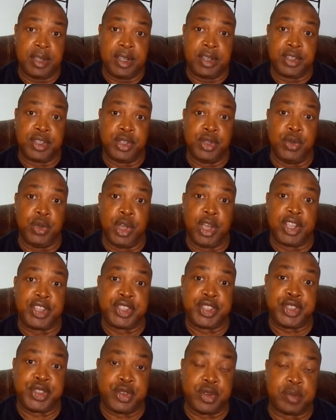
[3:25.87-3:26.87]
to a
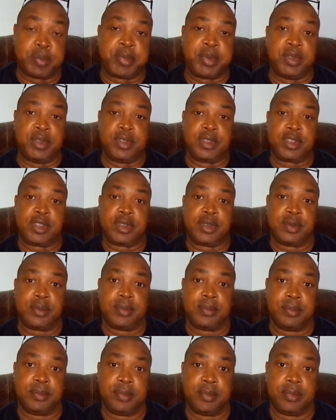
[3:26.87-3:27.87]
serpent
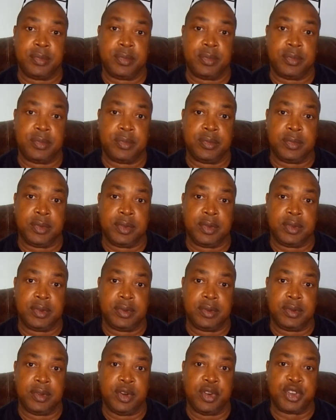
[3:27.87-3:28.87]

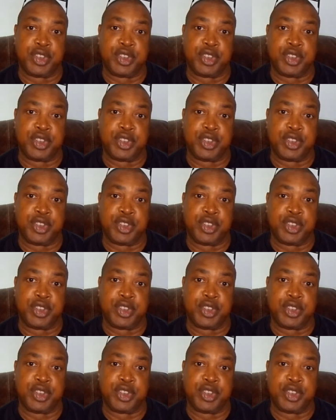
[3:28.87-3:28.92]
or